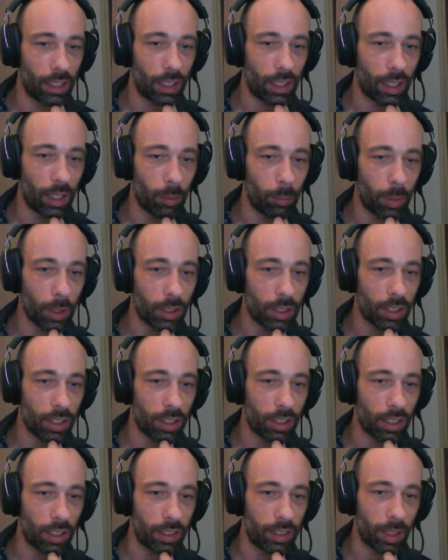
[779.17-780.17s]
Aanpassen
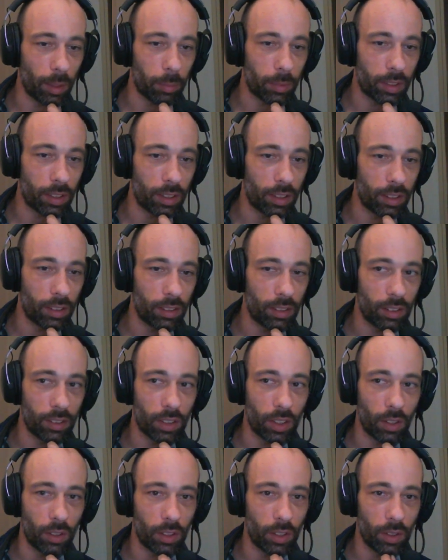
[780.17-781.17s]
is adapt.
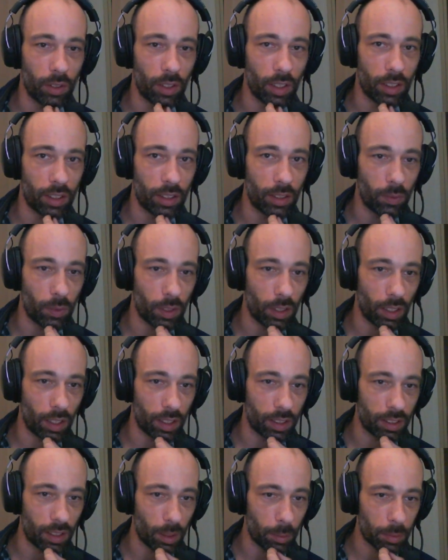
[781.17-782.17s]
So you want to
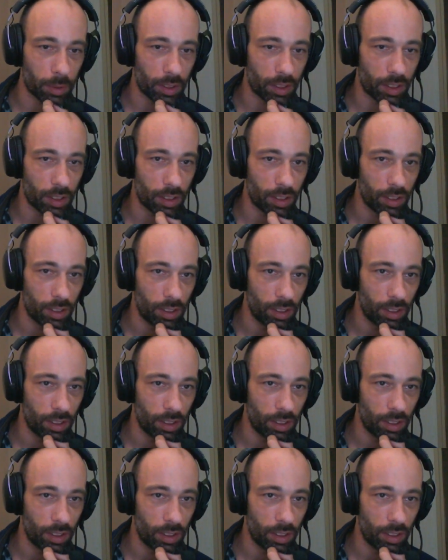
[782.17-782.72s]
adapt